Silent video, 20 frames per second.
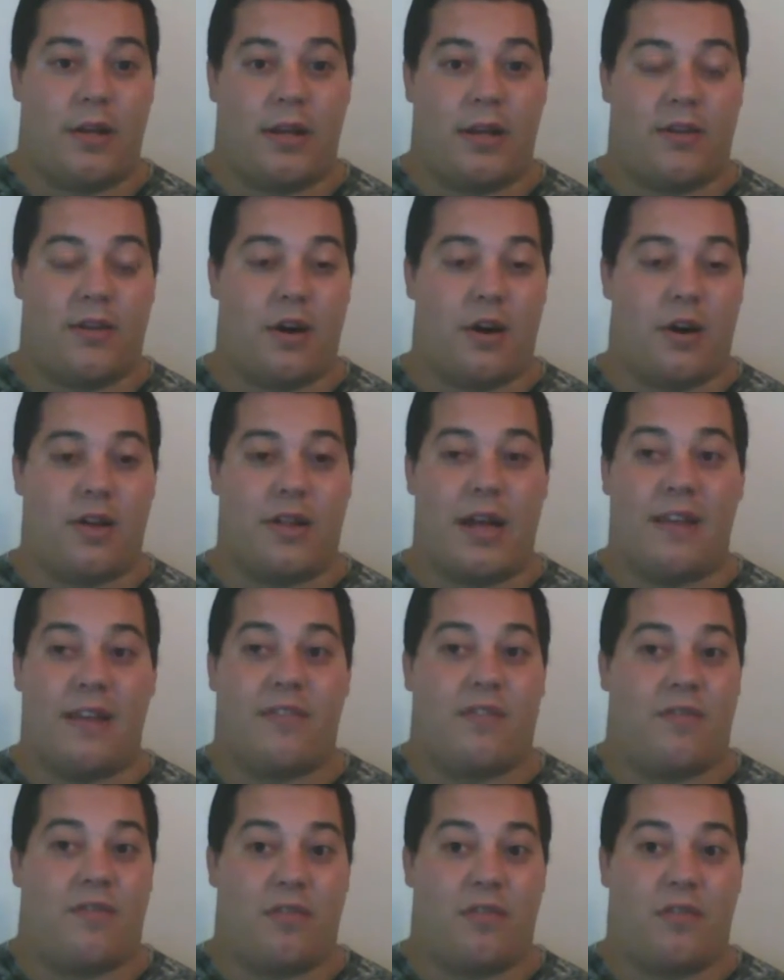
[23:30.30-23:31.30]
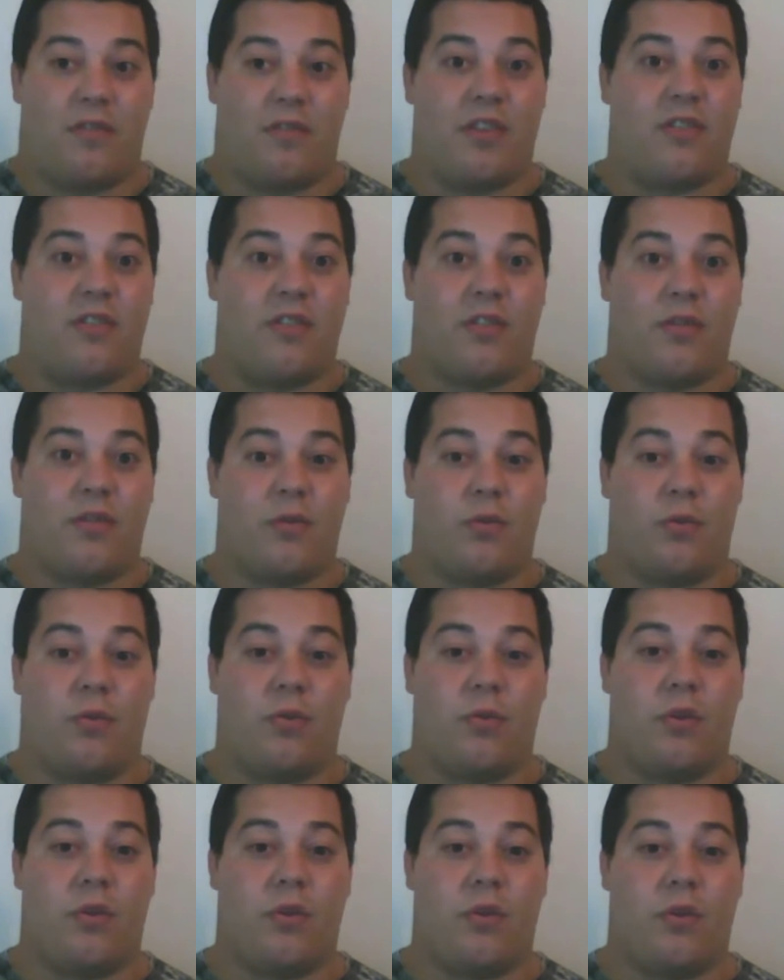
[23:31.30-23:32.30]
It's all that's just as
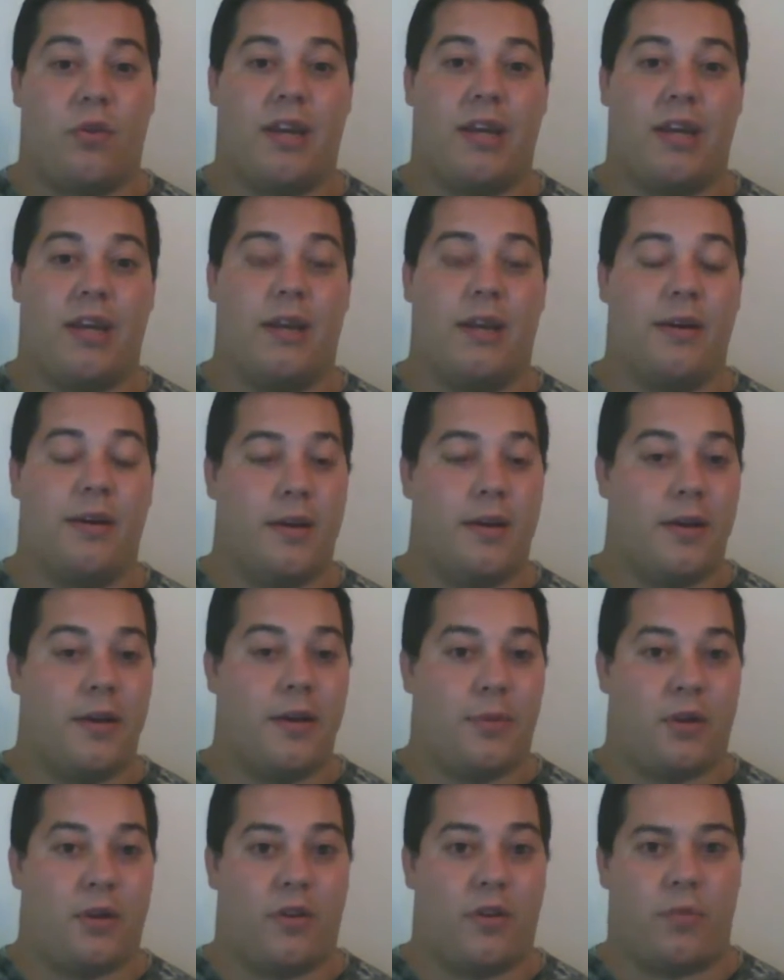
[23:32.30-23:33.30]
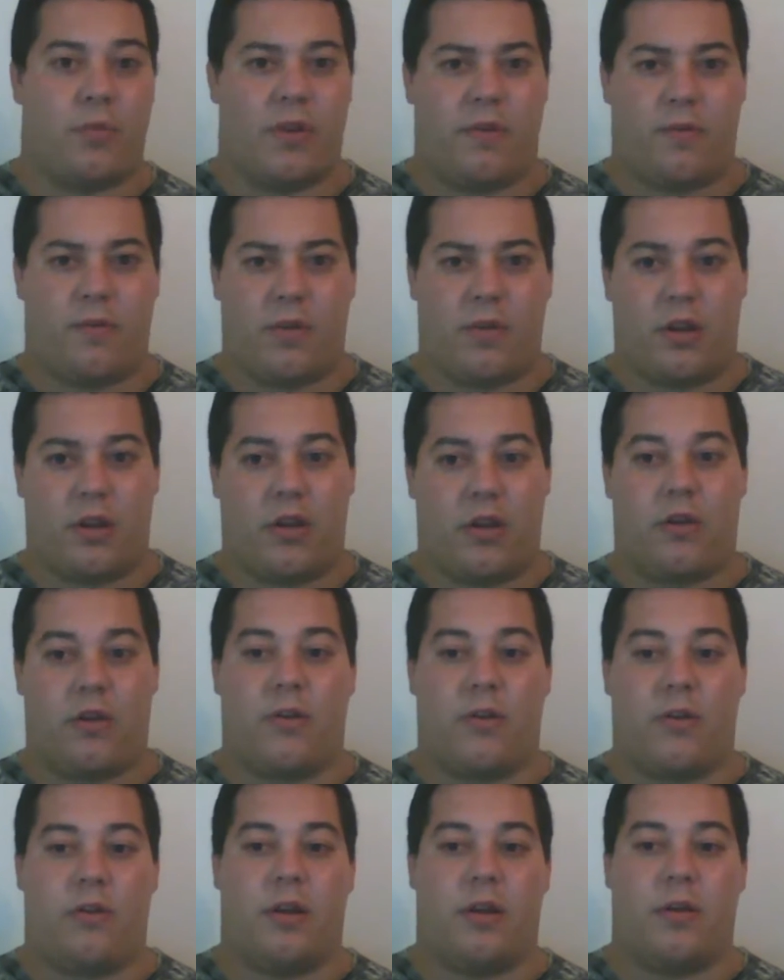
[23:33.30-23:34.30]
cool to me because
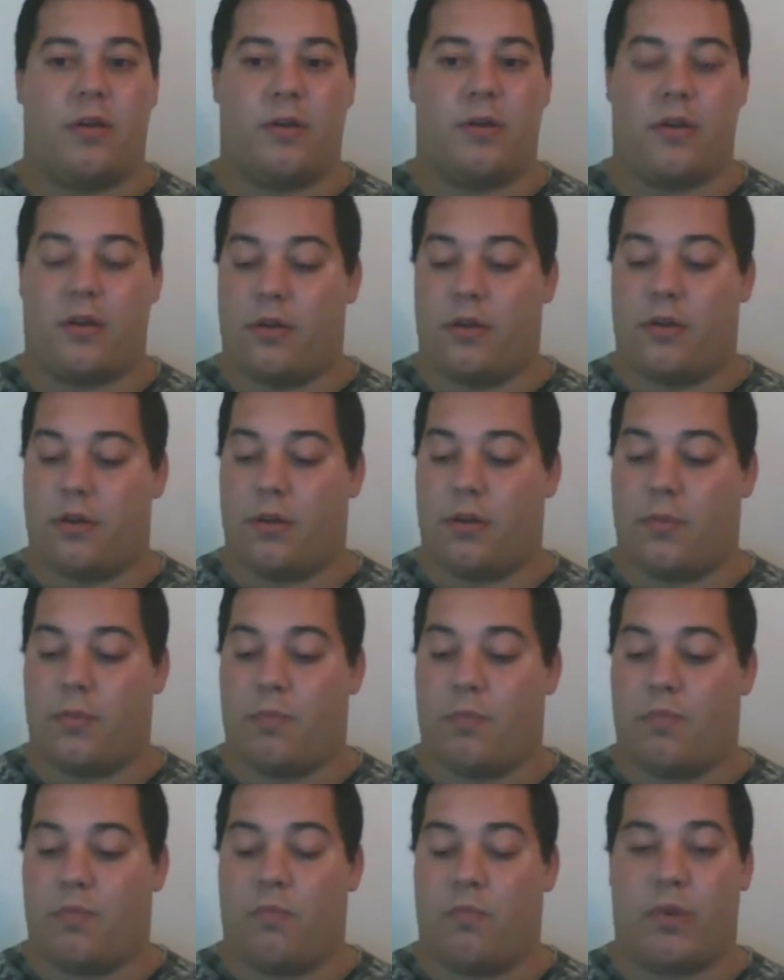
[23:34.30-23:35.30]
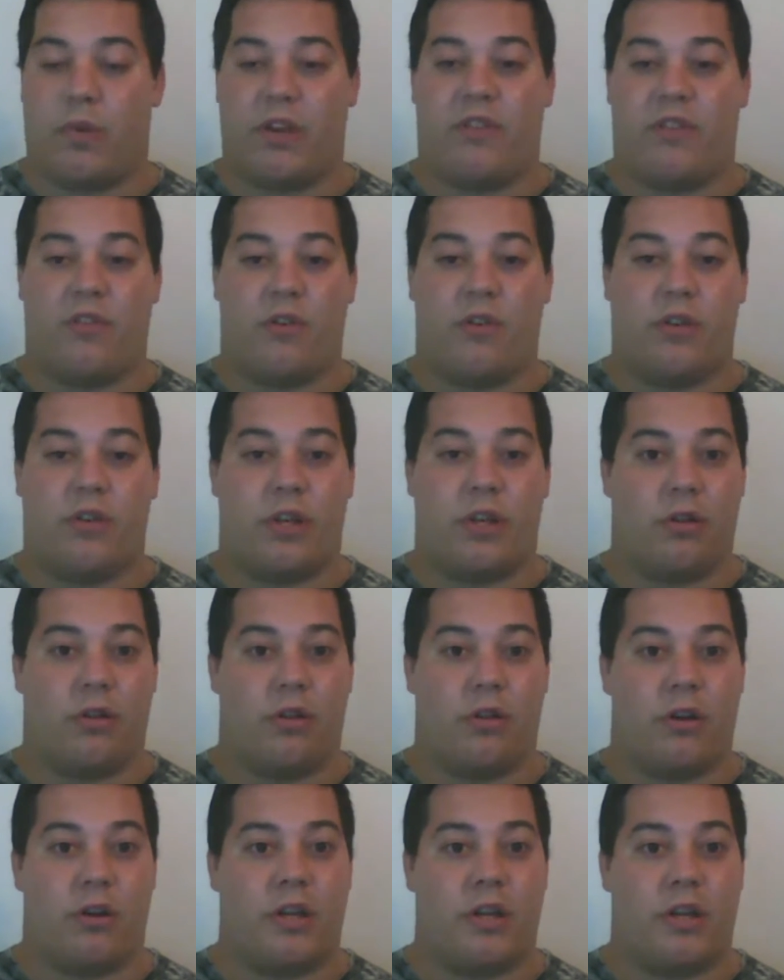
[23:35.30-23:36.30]
you do the research and you
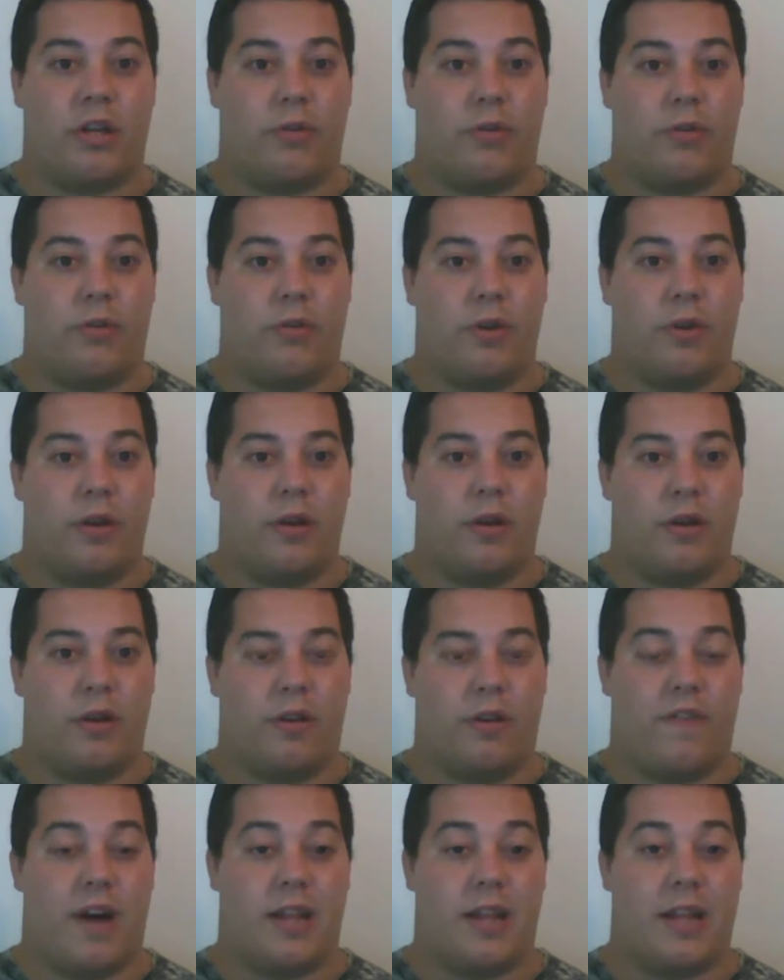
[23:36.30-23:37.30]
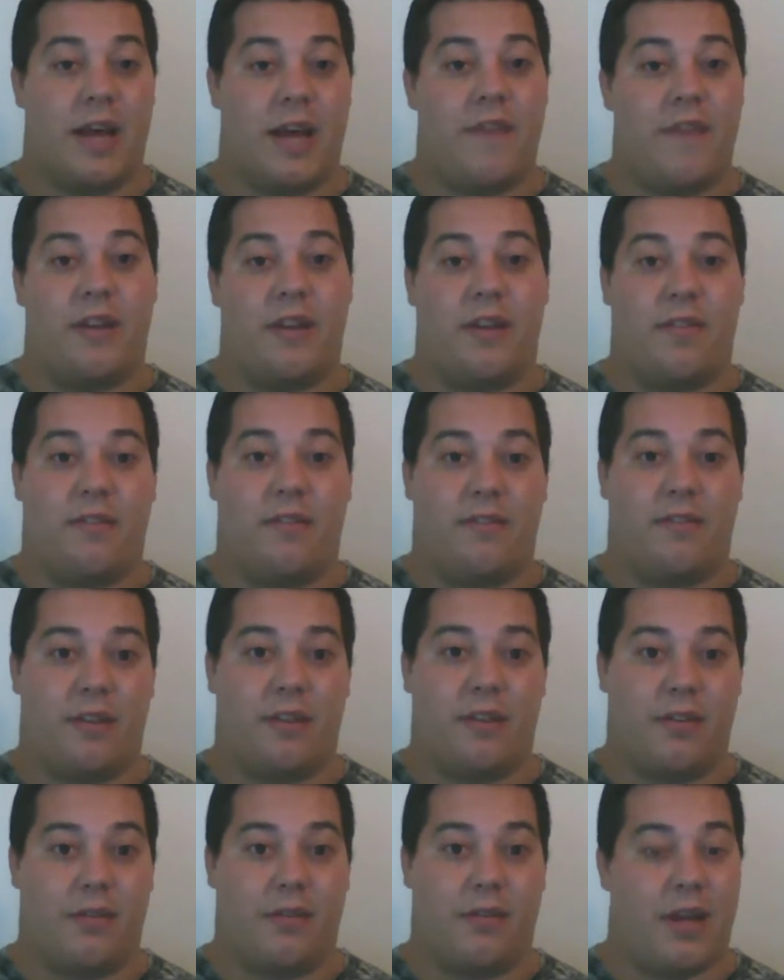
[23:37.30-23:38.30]
look and you find the evidence,
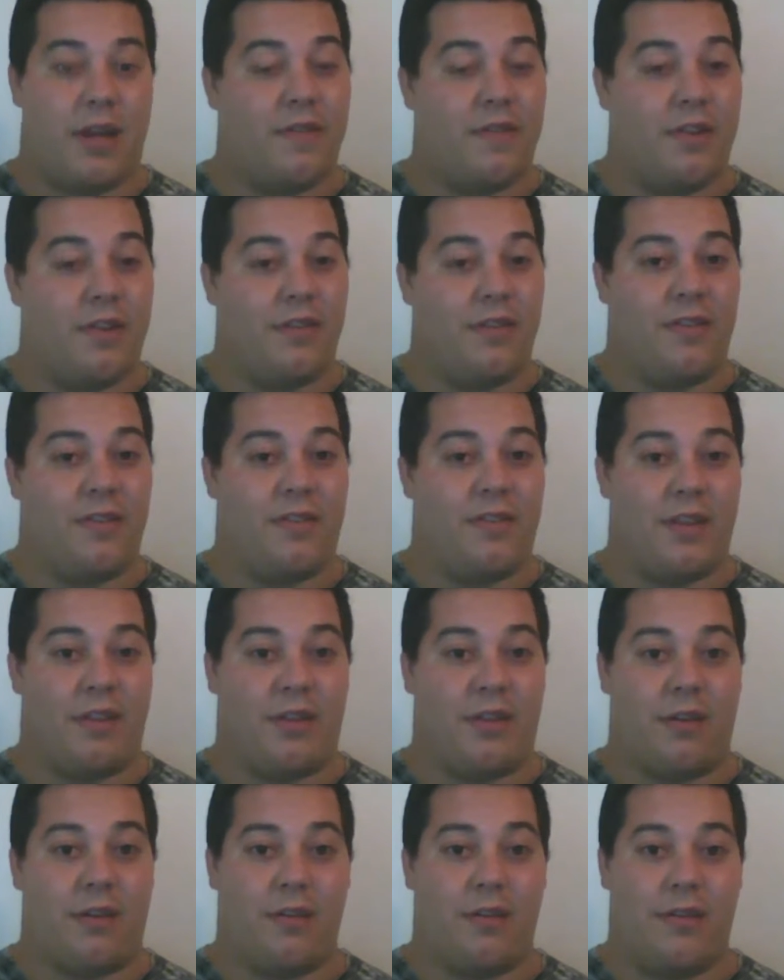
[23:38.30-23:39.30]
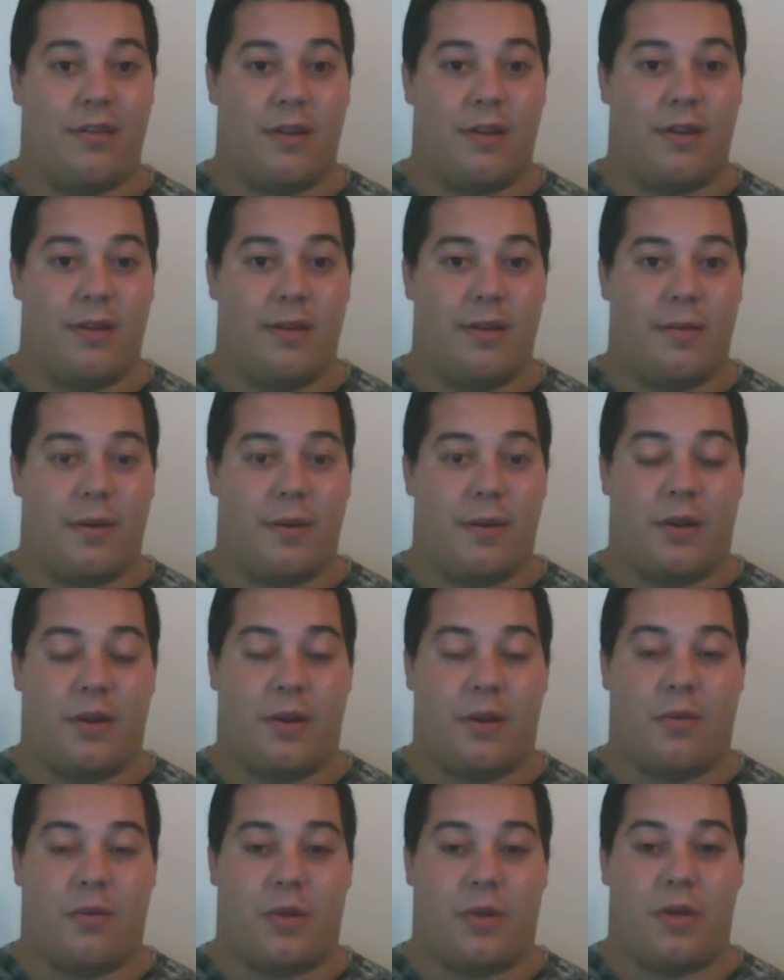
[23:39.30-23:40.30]
and the evidence is either
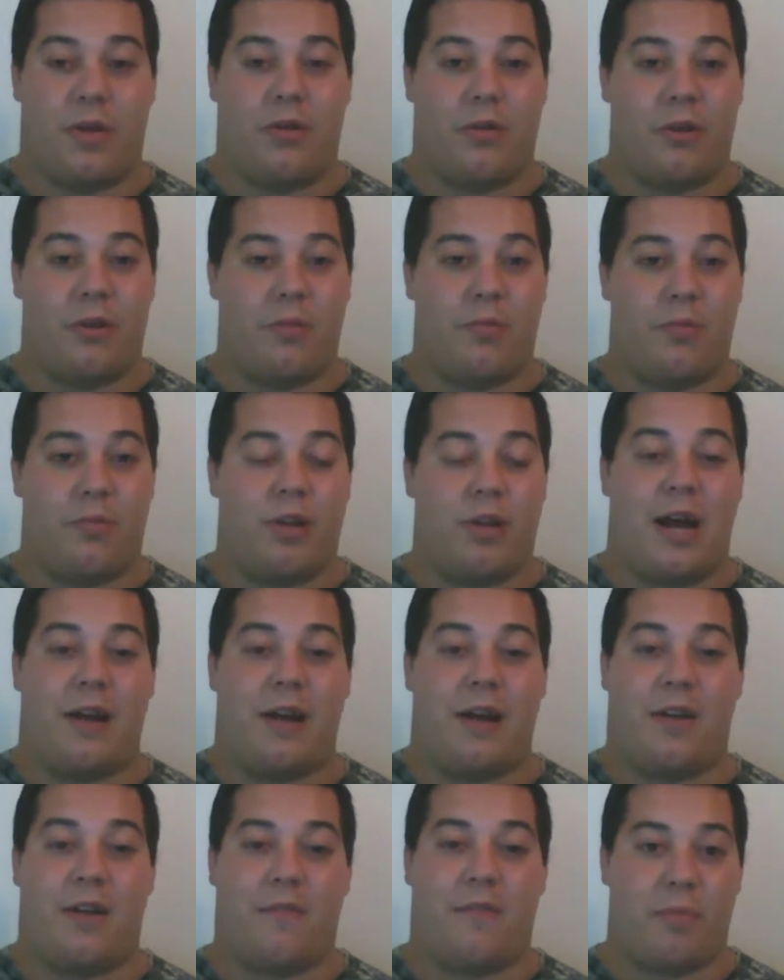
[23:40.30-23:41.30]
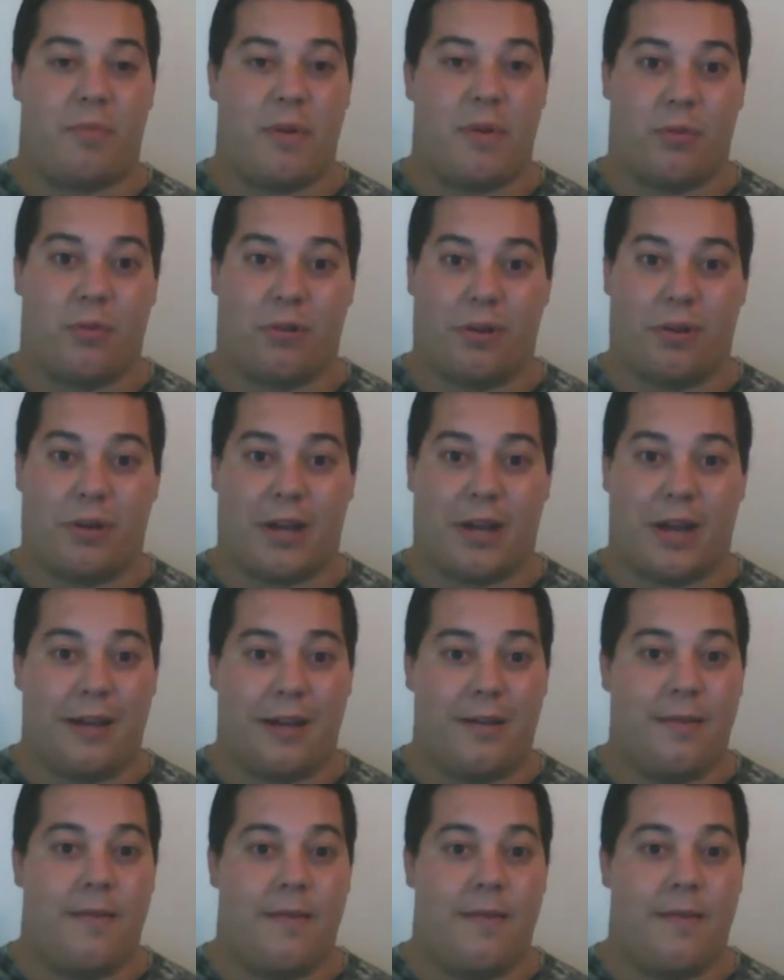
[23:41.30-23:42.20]
real or you put it out here for people to look at.